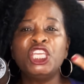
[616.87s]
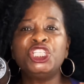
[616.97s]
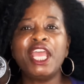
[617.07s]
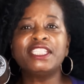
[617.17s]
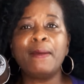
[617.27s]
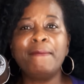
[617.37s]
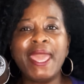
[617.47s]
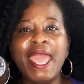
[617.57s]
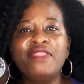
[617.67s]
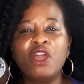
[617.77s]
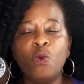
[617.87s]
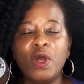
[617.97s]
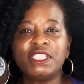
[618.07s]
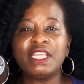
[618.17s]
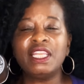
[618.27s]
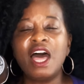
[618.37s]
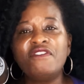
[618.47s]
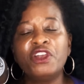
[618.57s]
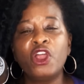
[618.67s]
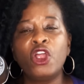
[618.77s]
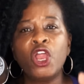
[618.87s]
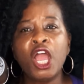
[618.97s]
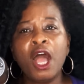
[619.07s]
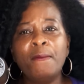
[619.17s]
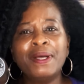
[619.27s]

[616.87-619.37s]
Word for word: She has a man that wants to love on her.